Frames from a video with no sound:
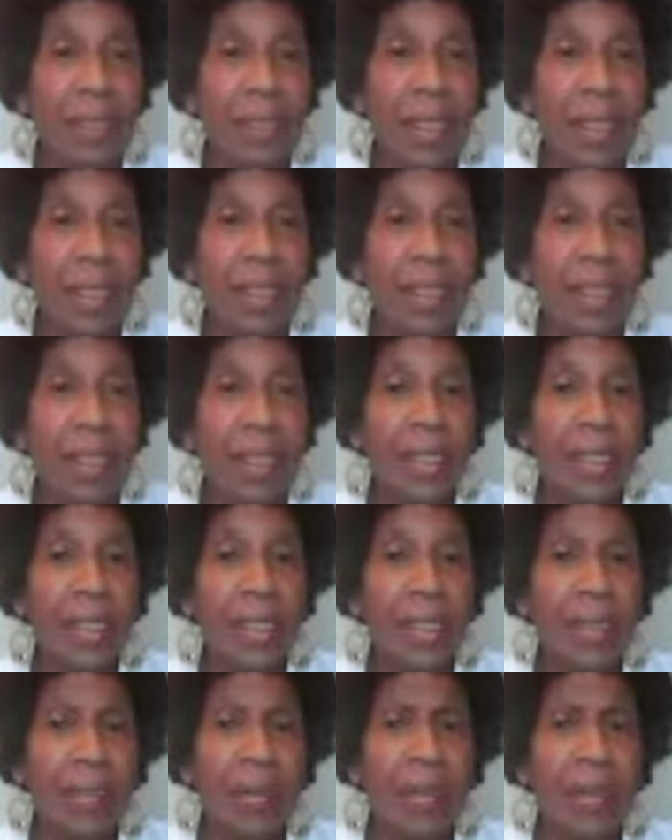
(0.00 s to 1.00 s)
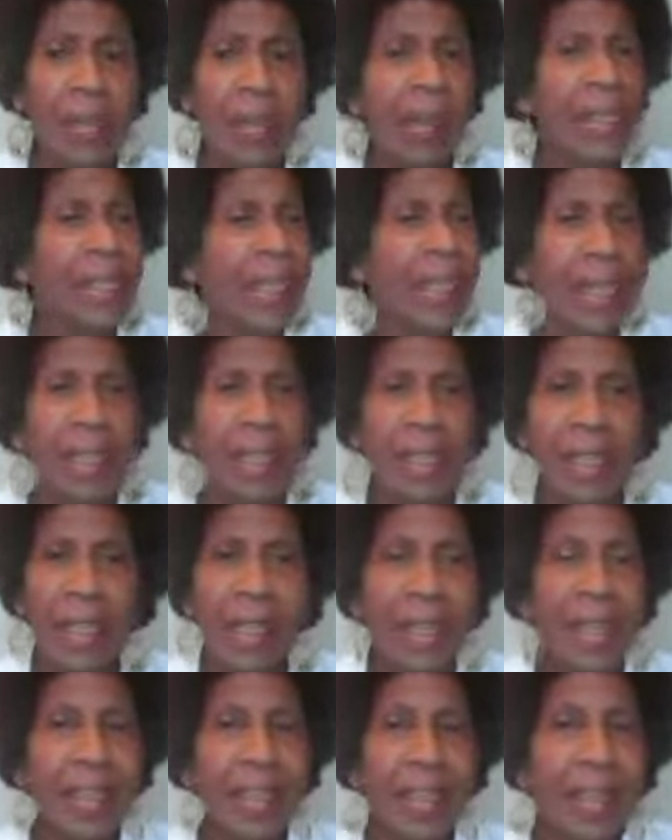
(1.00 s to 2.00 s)
And so again,
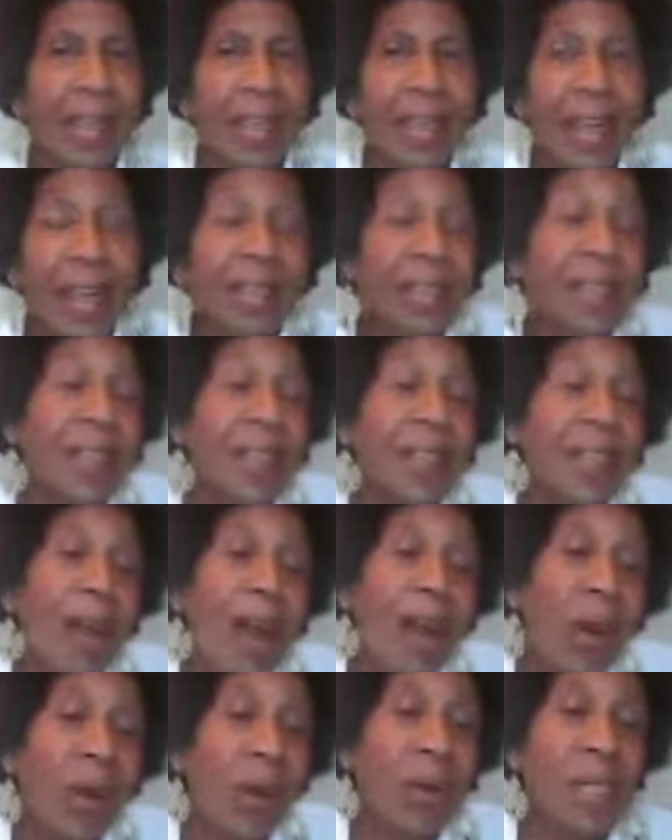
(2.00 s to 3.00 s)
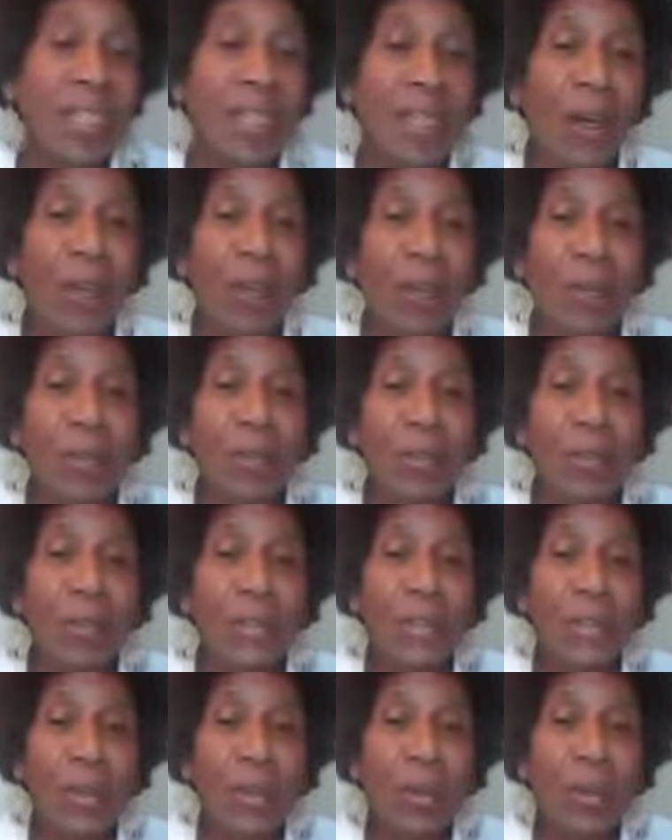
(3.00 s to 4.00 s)
I always tell
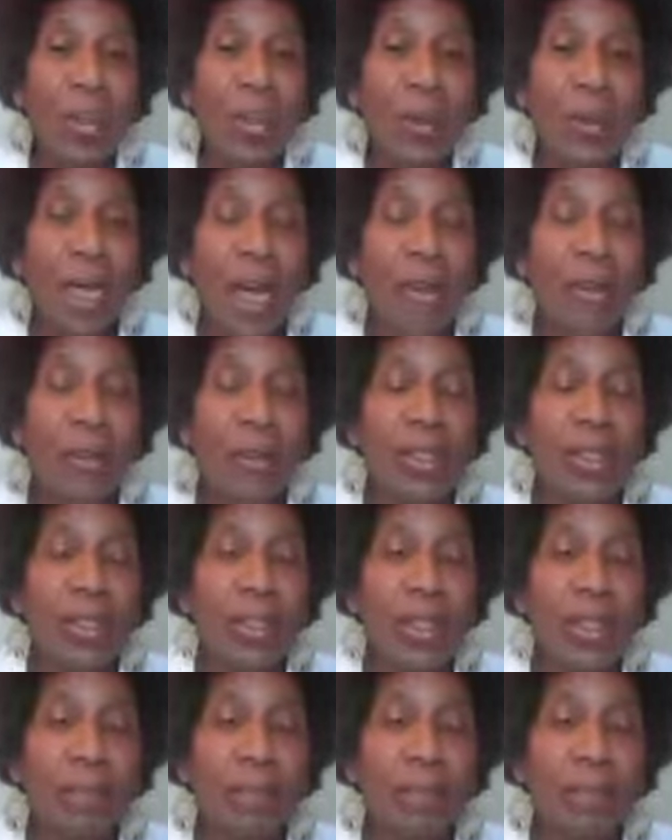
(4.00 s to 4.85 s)
students when I was